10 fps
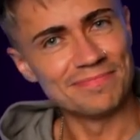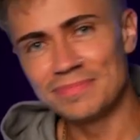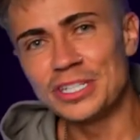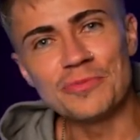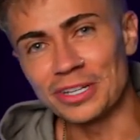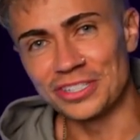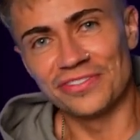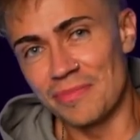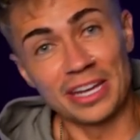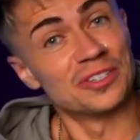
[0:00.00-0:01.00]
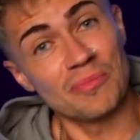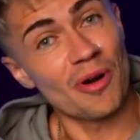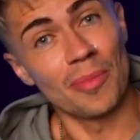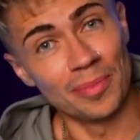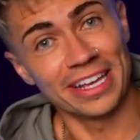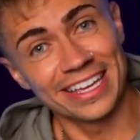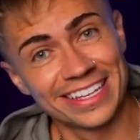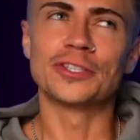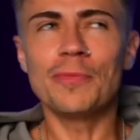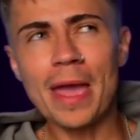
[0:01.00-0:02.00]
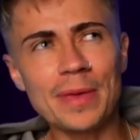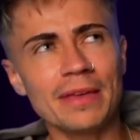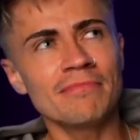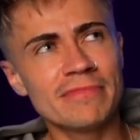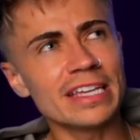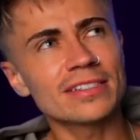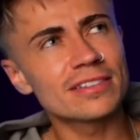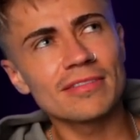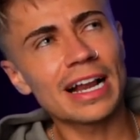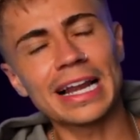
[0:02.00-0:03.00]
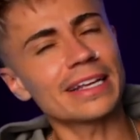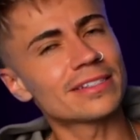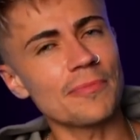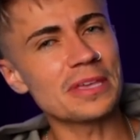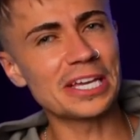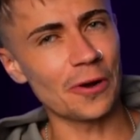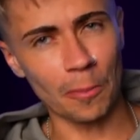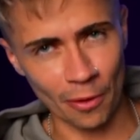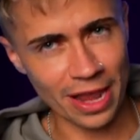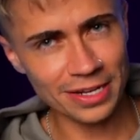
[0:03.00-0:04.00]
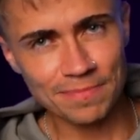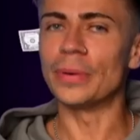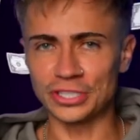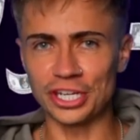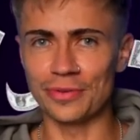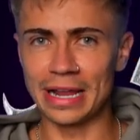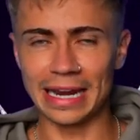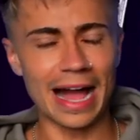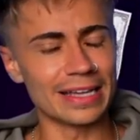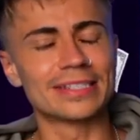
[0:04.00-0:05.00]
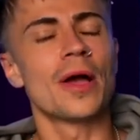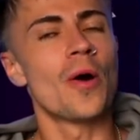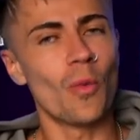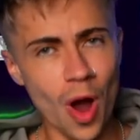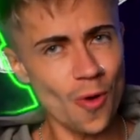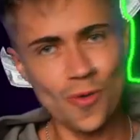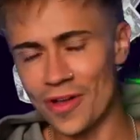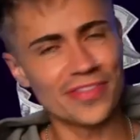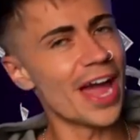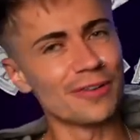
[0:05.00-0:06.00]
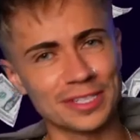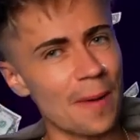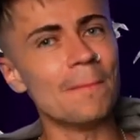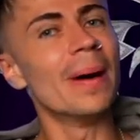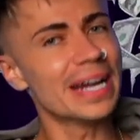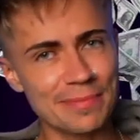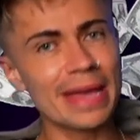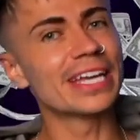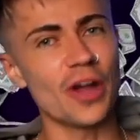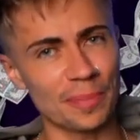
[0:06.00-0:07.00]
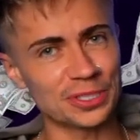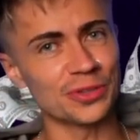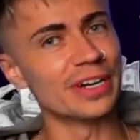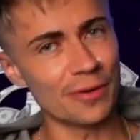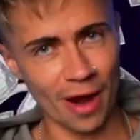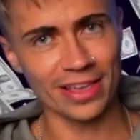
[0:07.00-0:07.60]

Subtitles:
Too much information, probably. So maybe this clicked something in her brain, but she realized, woo, there is a money-making opportunity right